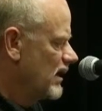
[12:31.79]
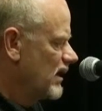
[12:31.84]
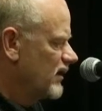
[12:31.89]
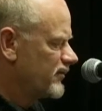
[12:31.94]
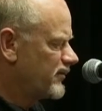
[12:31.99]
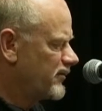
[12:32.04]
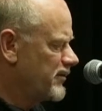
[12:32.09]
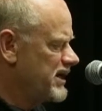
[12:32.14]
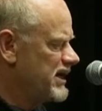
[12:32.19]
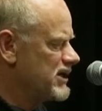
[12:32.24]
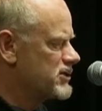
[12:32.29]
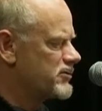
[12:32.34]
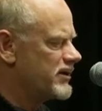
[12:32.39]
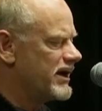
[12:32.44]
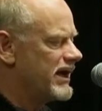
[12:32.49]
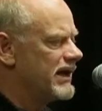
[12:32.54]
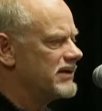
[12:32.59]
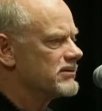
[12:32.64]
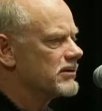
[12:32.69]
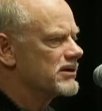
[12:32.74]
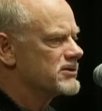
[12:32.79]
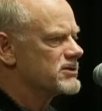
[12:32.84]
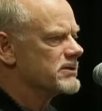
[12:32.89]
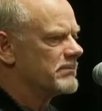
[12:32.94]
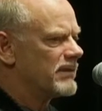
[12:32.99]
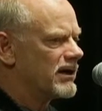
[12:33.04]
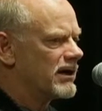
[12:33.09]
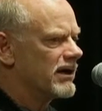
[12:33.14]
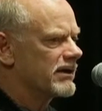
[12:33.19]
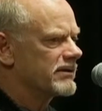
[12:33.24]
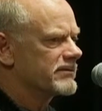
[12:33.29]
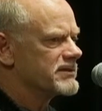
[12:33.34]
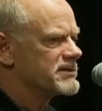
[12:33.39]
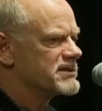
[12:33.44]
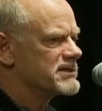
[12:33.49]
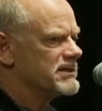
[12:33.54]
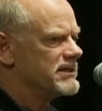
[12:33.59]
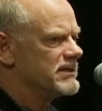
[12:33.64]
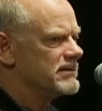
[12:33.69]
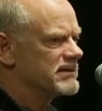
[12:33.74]
Free trade or
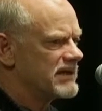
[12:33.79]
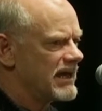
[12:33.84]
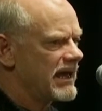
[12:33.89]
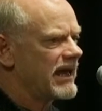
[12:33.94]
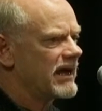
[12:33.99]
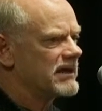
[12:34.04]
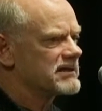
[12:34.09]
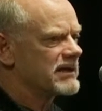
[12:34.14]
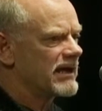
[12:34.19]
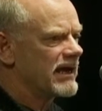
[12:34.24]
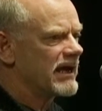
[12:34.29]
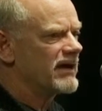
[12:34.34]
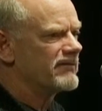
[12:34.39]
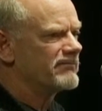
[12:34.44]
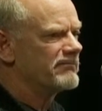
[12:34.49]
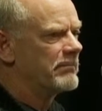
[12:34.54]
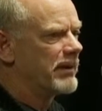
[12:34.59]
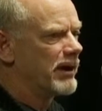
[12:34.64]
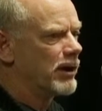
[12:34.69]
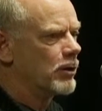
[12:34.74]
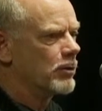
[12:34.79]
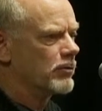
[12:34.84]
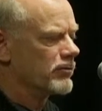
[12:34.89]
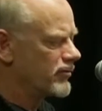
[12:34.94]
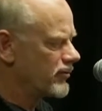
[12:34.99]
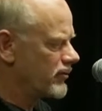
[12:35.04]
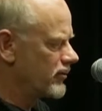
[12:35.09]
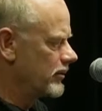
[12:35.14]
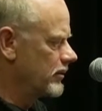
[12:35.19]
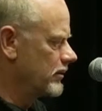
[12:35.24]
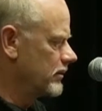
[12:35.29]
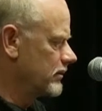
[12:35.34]
democracy can't have both.